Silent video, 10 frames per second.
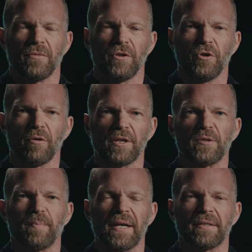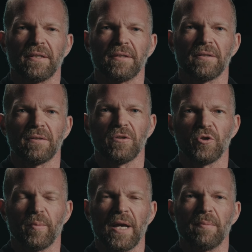You're expected
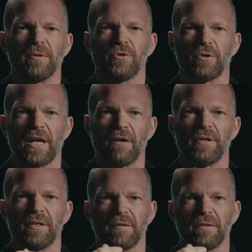to be able to carry